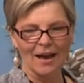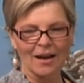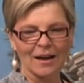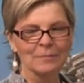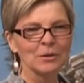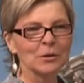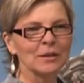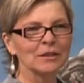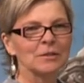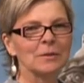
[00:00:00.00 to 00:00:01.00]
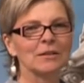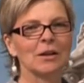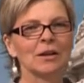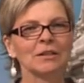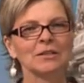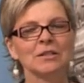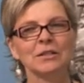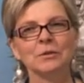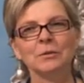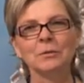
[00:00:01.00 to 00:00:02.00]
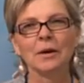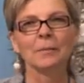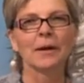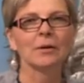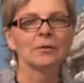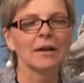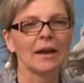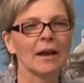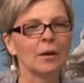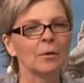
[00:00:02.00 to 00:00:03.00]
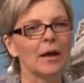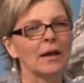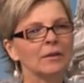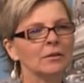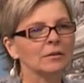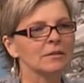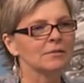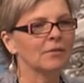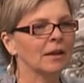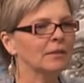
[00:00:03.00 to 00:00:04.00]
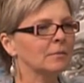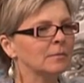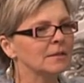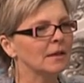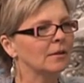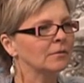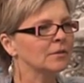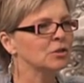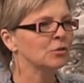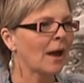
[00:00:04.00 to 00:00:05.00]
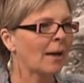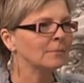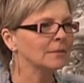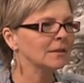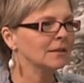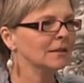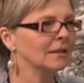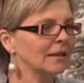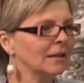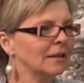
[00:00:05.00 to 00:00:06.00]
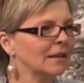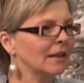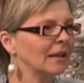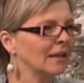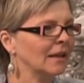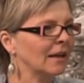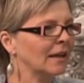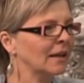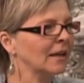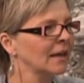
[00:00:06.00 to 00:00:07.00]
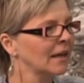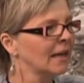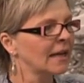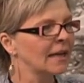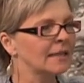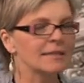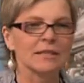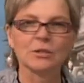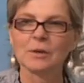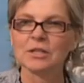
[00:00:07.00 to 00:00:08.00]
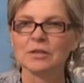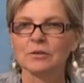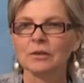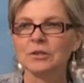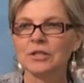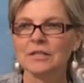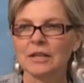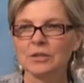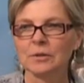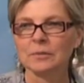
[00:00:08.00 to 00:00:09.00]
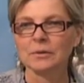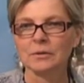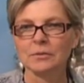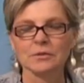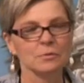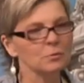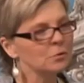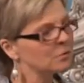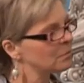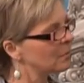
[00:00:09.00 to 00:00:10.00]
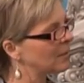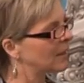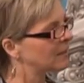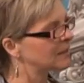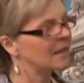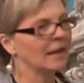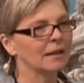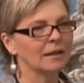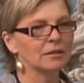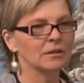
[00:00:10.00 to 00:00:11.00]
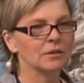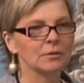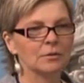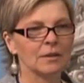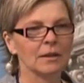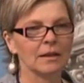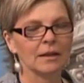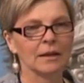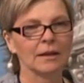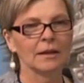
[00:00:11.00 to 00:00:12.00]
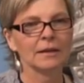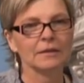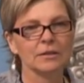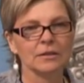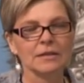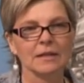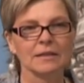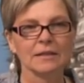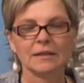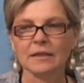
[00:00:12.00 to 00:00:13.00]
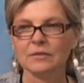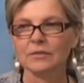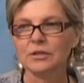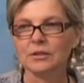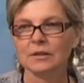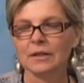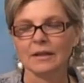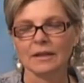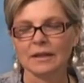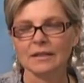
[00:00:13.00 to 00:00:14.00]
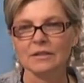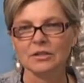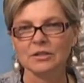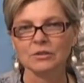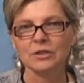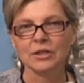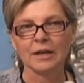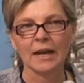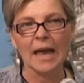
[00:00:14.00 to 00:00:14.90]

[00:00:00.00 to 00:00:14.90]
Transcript: I'm going to be talking to you about how adults find themselves trapped in a situation of clergy sexual abuse. Ruth will then take it to discussing the institution.